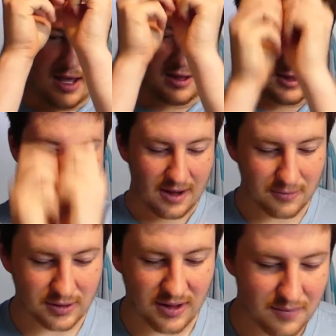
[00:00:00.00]
and then that
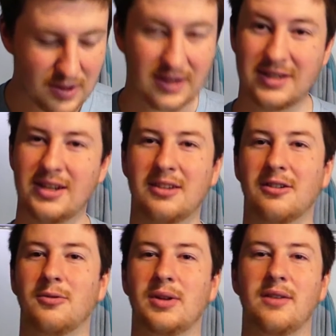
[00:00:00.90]
will give me a
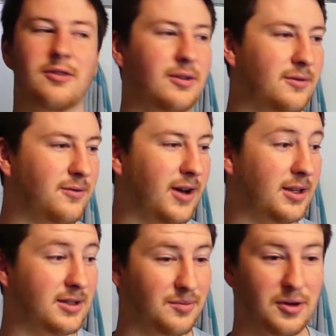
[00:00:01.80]
signal whenever it
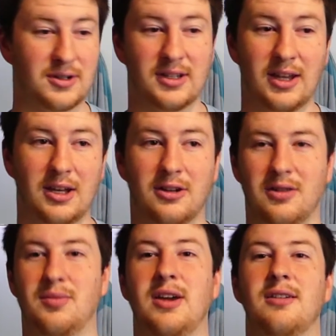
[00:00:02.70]
finds the person laying on
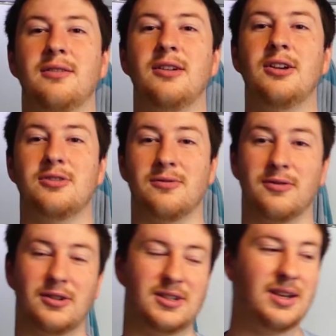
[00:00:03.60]
the bed. So
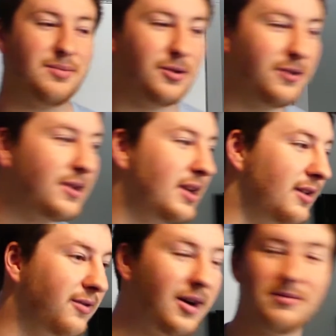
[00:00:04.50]
for example,
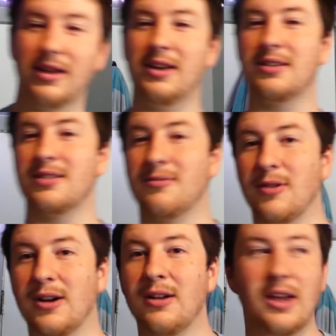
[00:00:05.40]
if I'm laying
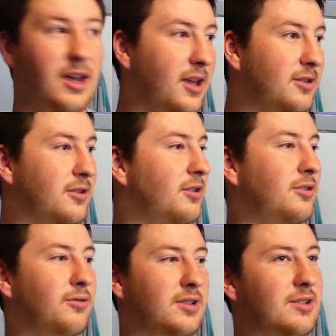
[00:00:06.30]
somewhere, it's going to
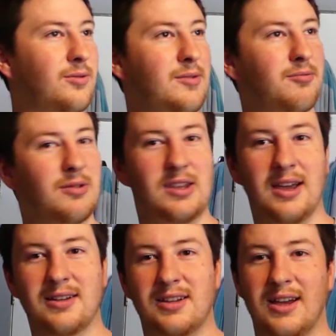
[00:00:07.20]
do a sweep with the
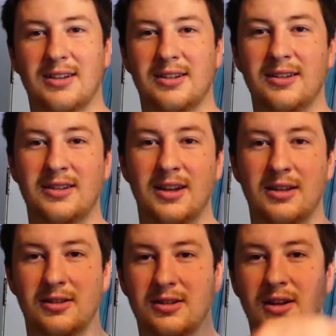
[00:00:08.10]
x-axis,
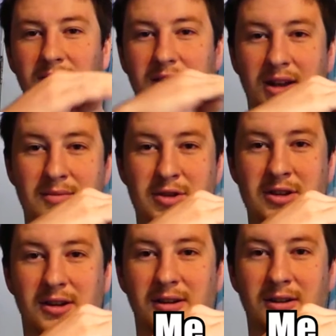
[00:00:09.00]
discover that I'm
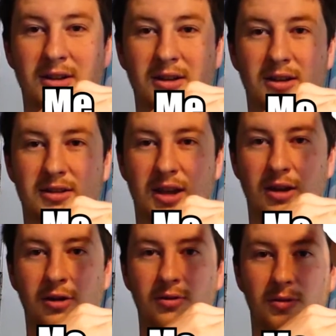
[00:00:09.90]
here, and say,
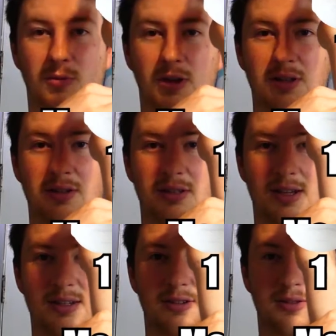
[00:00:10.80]
oh, one,
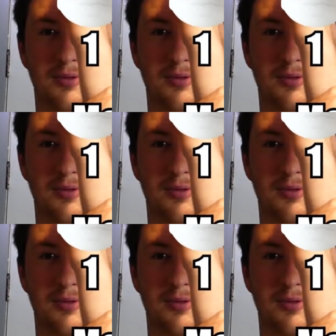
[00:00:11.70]
yes, there's a